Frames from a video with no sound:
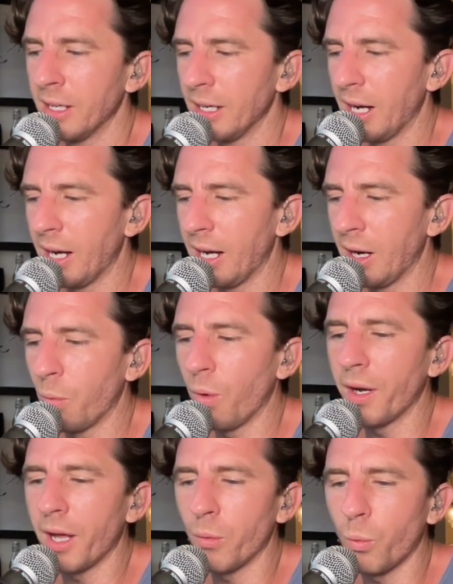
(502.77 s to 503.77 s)

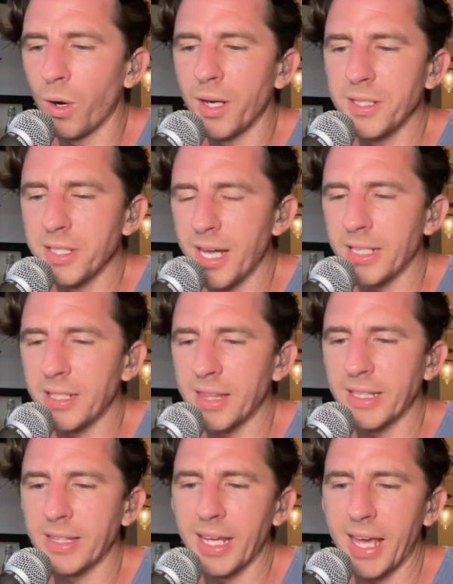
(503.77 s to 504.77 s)
one-on-one date
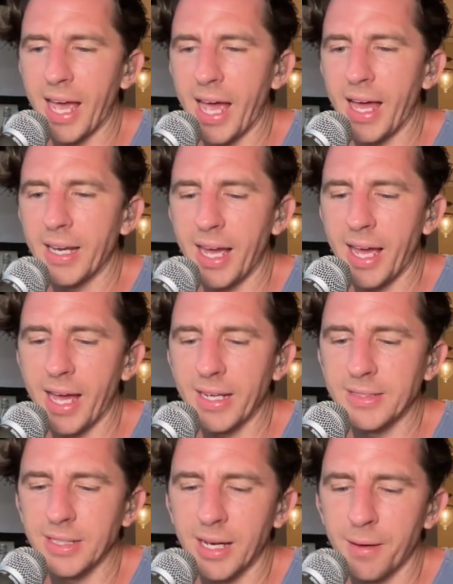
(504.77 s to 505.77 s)
that they had
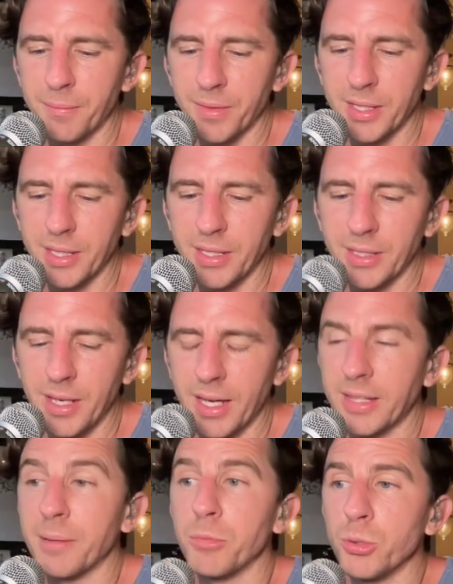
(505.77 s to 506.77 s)
at
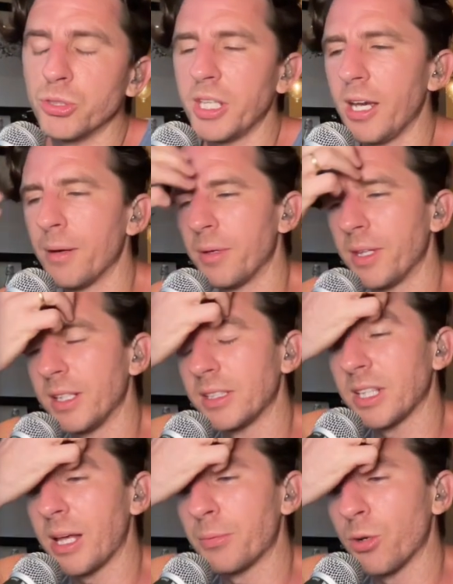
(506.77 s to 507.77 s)
the museum, and they
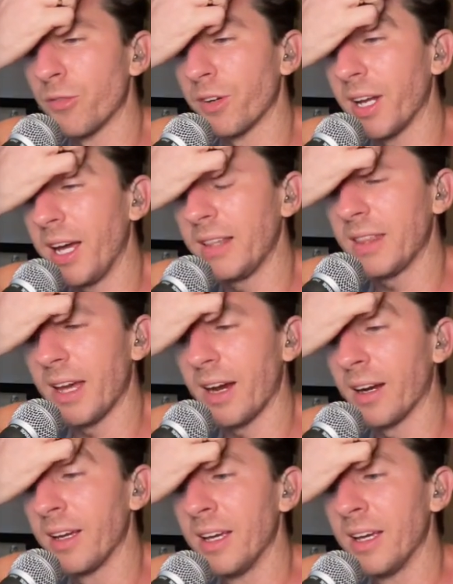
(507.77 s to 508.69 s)
slept overnight there.